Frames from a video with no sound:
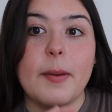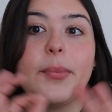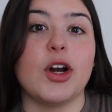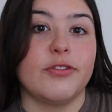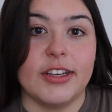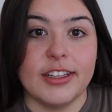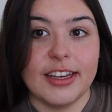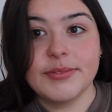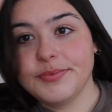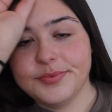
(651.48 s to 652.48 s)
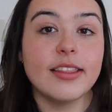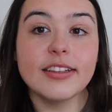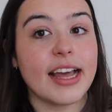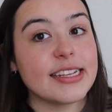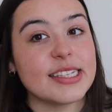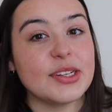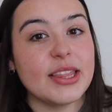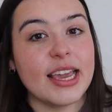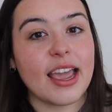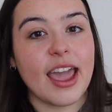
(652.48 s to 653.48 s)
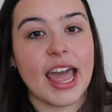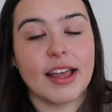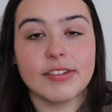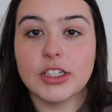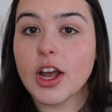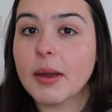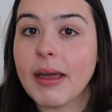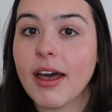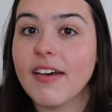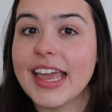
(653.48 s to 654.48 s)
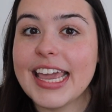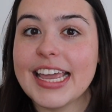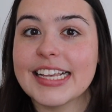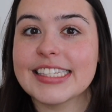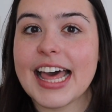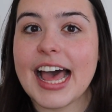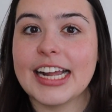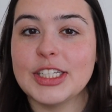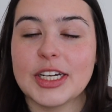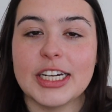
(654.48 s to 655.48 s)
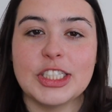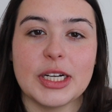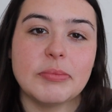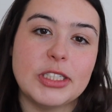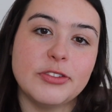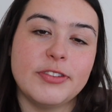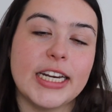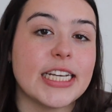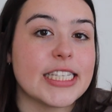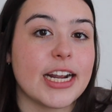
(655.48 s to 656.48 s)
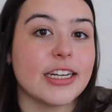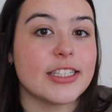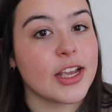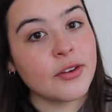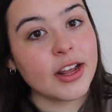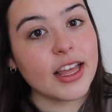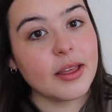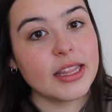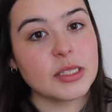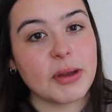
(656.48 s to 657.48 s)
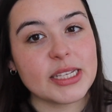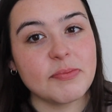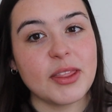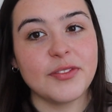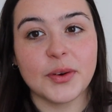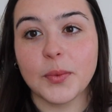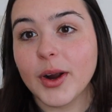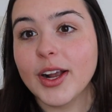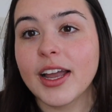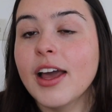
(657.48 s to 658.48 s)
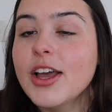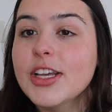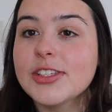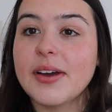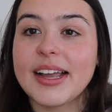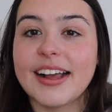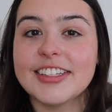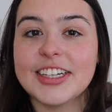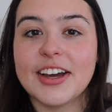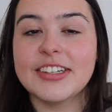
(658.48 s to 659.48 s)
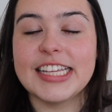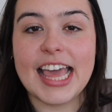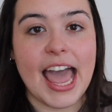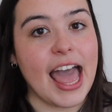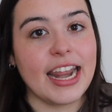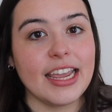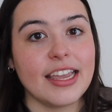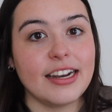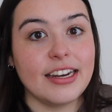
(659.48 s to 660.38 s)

perfectly. The last little thing I have to talk about is that I took a trip to Phoenix, Arizona this past month for work. So I got to go to the Attic